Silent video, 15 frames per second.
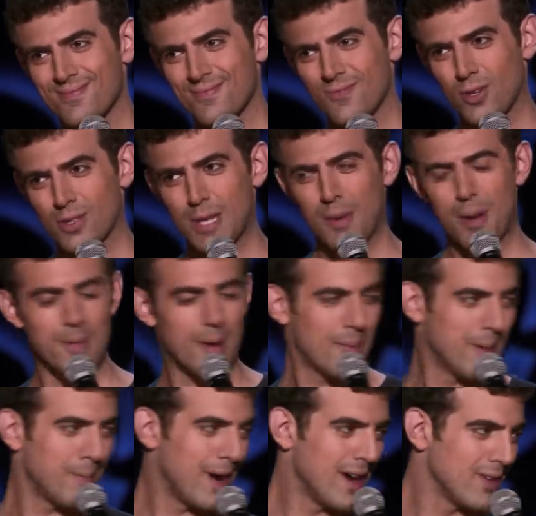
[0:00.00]
First time I met
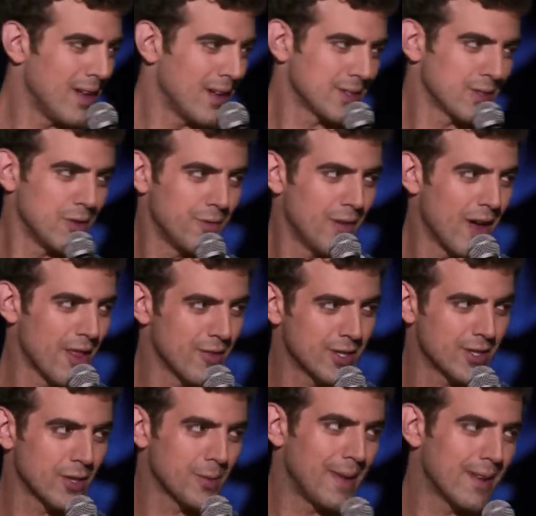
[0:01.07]
my biological father, he
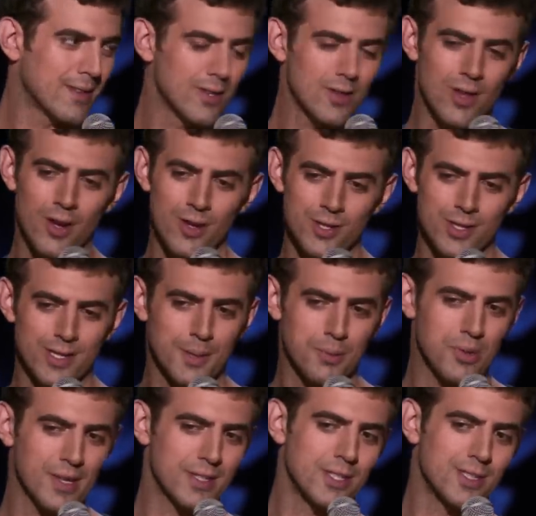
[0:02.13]
took me out to lunch, and the
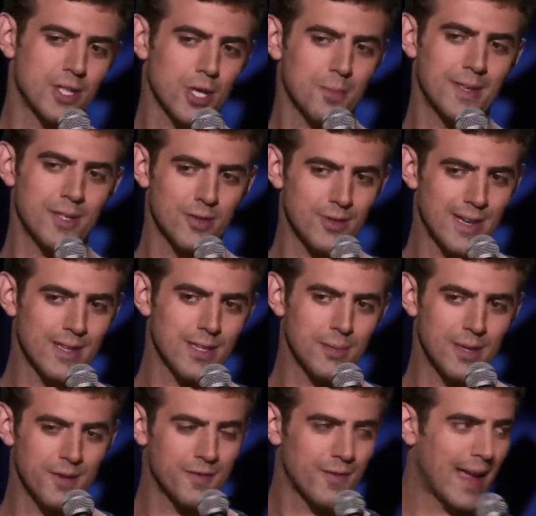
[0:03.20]
place he took me turned out to
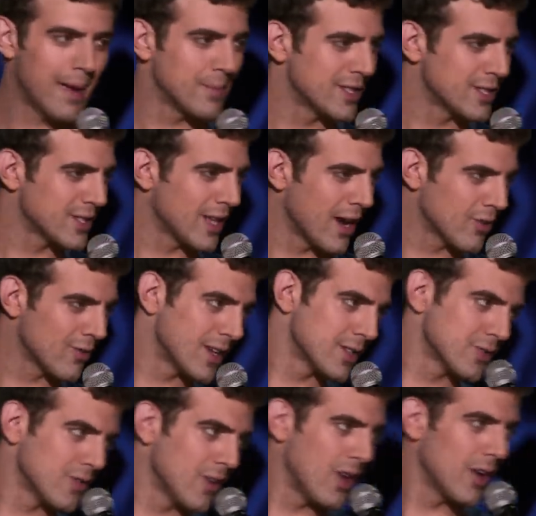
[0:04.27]
be a family-style
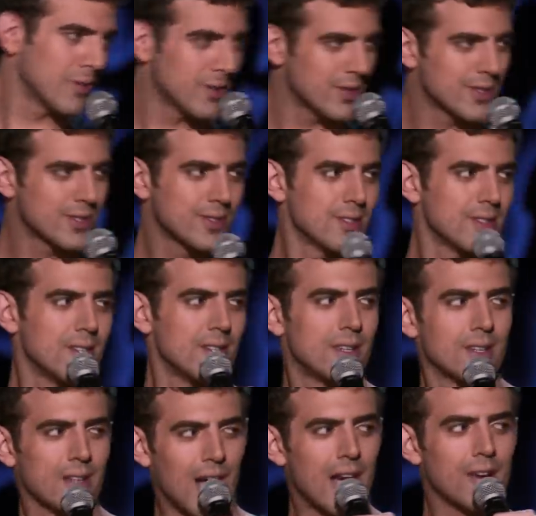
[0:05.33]
restaurant, which,
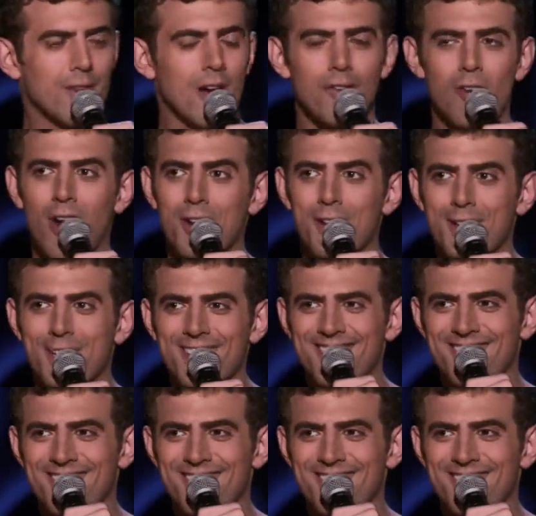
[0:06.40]
kind of ironic.